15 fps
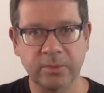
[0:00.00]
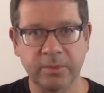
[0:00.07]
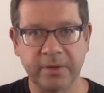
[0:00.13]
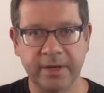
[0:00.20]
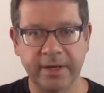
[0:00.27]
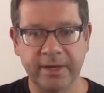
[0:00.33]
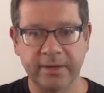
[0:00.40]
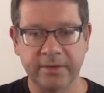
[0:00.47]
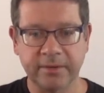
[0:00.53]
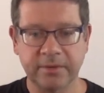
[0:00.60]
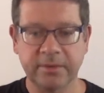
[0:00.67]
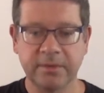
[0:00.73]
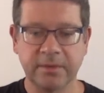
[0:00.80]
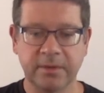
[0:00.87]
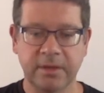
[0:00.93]

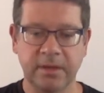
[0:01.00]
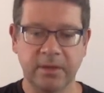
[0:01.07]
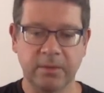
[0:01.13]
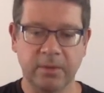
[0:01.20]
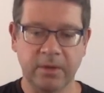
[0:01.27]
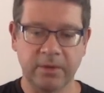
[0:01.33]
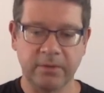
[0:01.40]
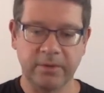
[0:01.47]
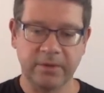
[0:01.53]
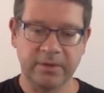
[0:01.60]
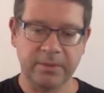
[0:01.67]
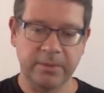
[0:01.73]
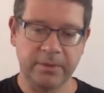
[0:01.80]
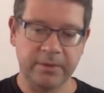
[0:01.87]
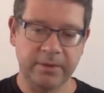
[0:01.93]
browse while they're in
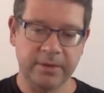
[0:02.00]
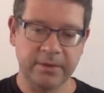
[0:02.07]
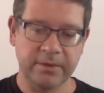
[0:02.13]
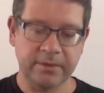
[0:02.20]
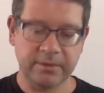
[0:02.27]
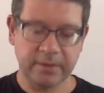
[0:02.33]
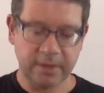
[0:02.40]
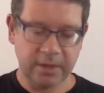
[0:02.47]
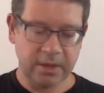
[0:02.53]
experience.